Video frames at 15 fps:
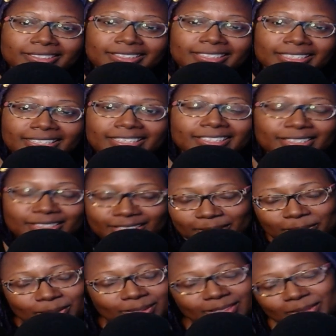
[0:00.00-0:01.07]
and he just
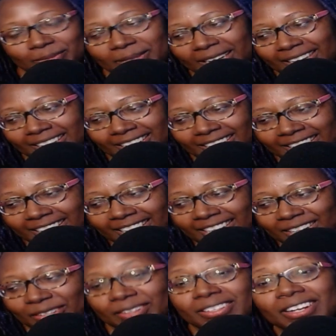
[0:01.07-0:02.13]
like puts them back on.
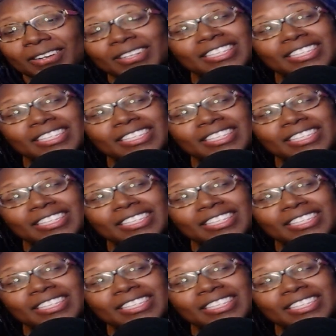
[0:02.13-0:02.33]
Or no,